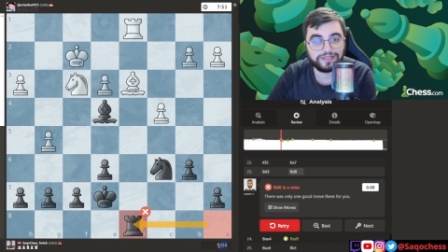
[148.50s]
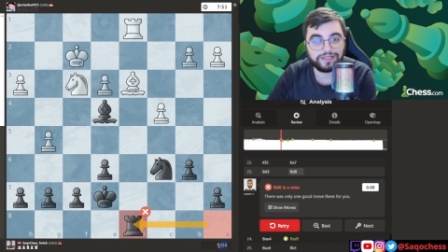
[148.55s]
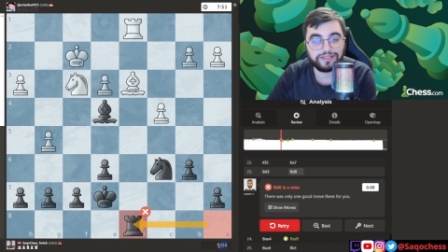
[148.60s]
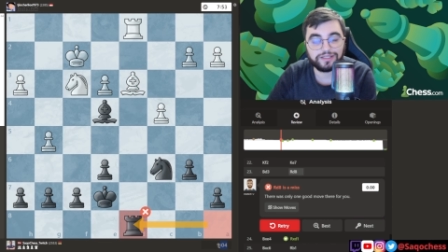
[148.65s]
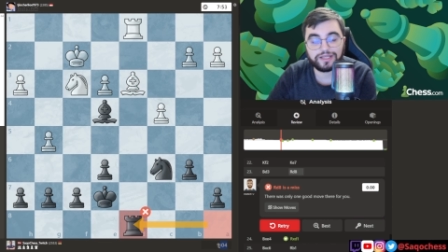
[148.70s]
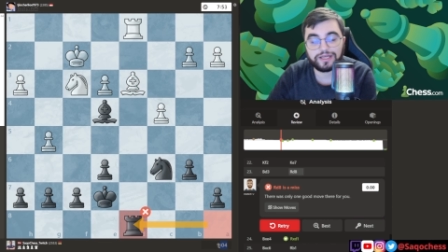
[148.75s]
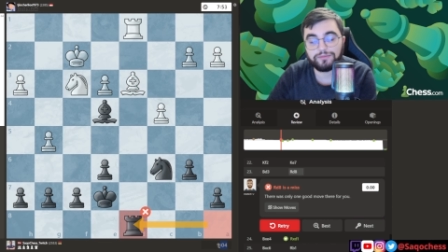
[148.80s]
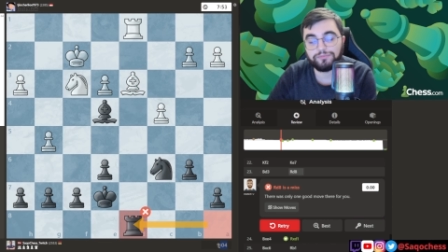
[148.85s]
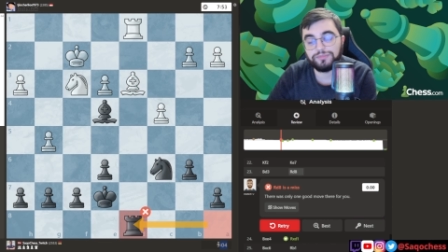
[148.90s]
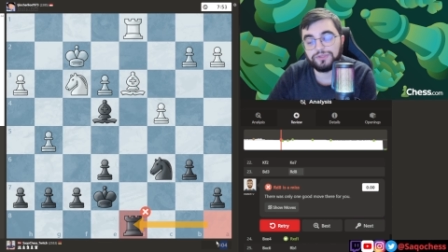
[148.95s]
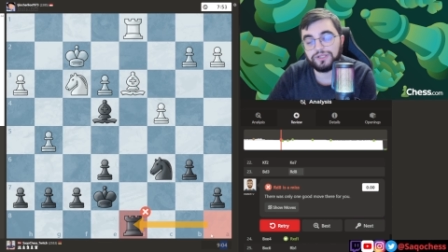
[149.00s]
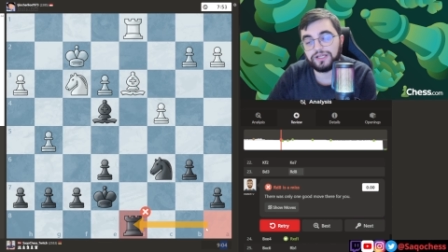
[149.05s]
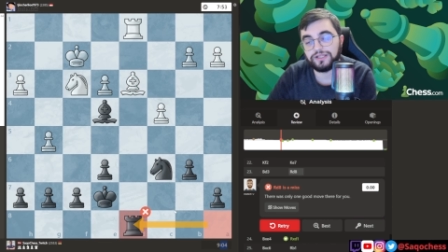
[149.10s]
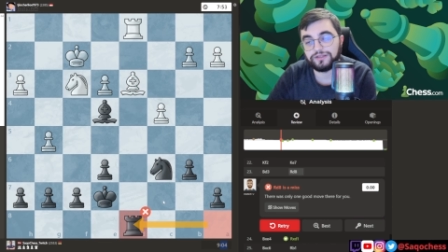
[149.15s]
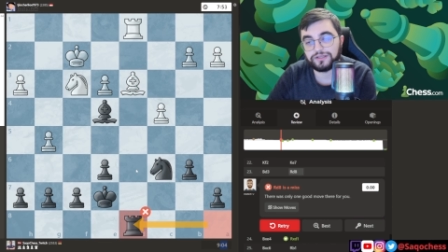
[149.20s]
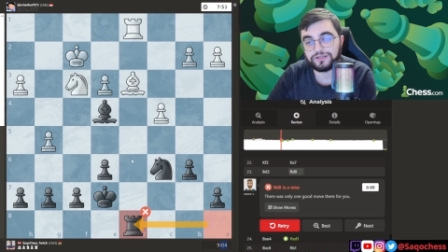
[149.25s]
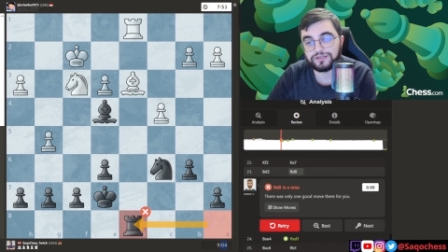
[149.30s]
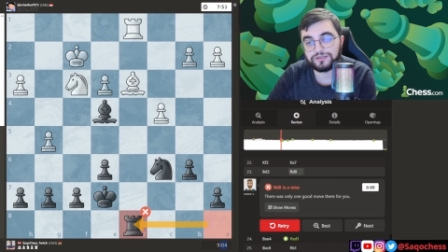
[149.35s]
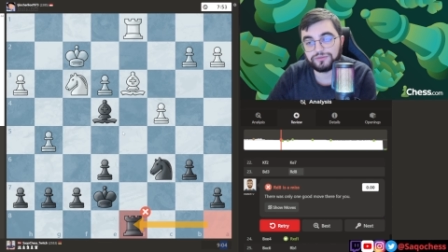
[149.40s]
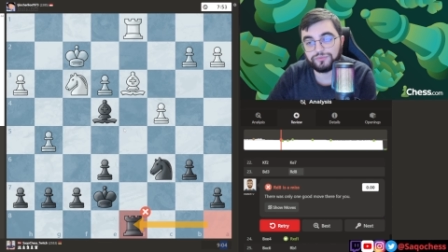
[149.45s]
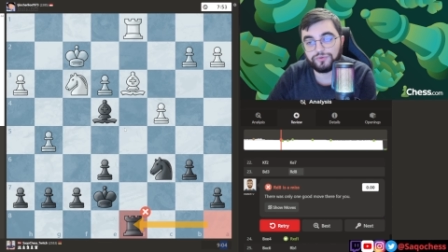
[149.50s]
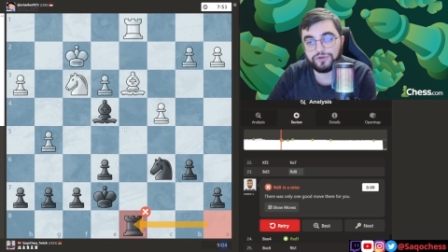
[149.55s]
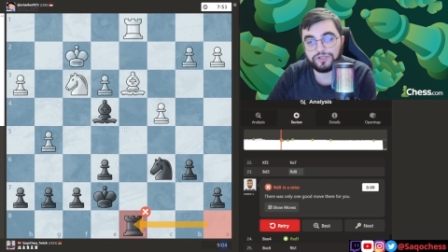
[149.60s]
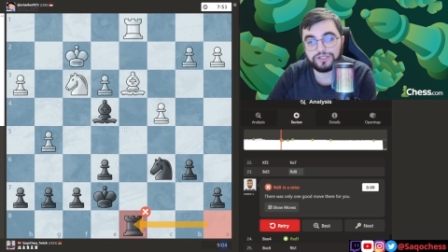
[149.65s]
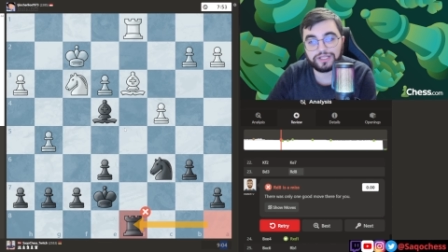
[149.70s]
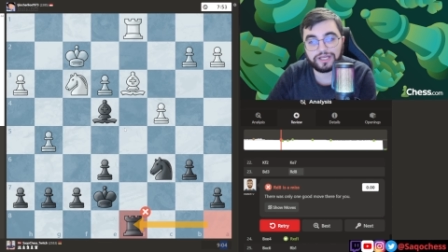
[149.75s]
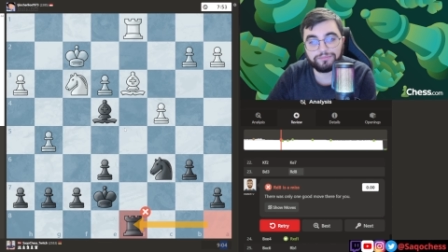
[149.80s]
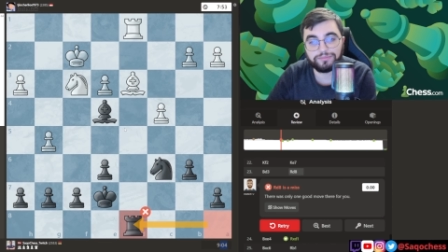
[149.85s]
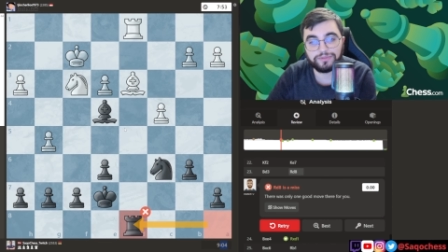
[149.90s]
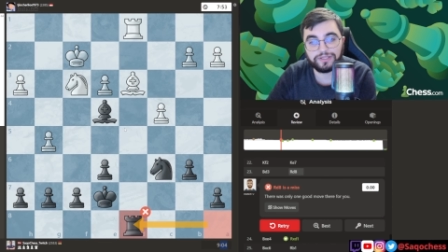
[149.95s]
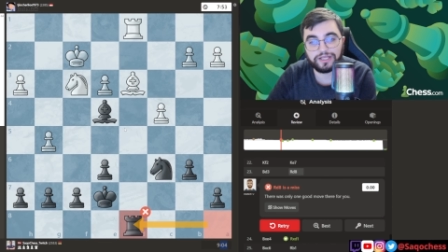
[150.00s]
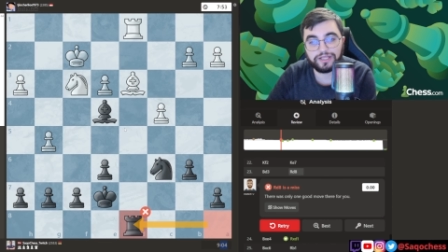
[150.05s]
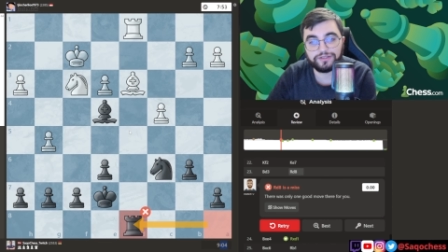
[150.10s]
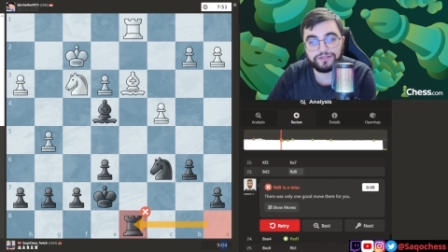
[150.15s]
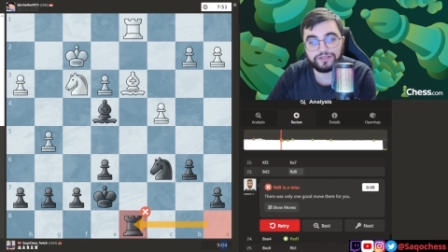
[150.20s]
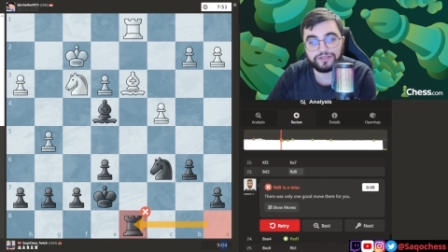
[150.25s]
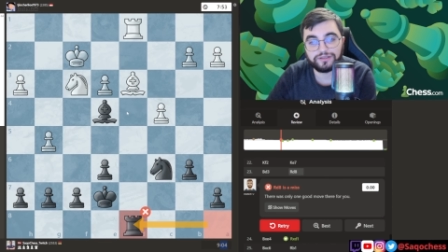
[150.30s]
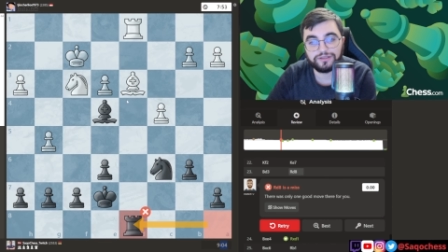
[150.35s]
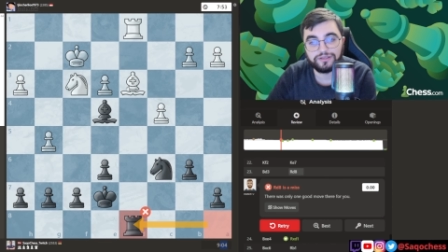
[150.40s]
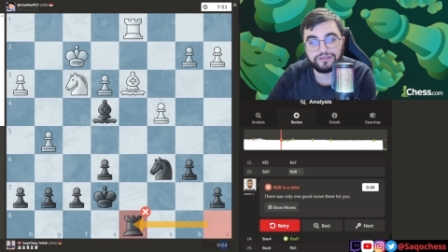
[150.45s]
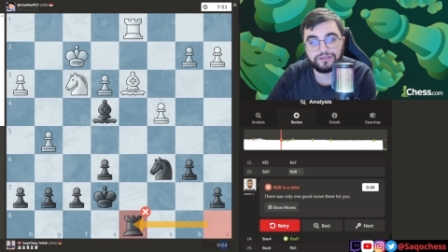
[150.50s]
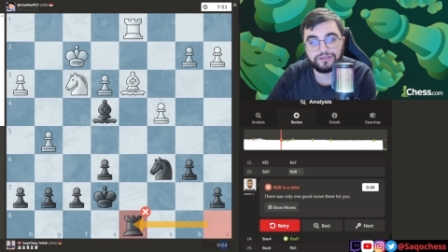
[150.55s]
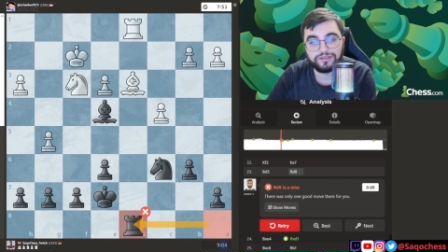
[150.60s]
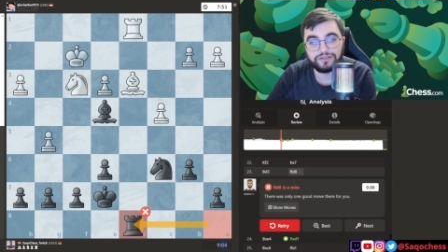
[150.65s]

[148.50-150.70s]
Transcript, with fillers: and I blunder. What I blunder?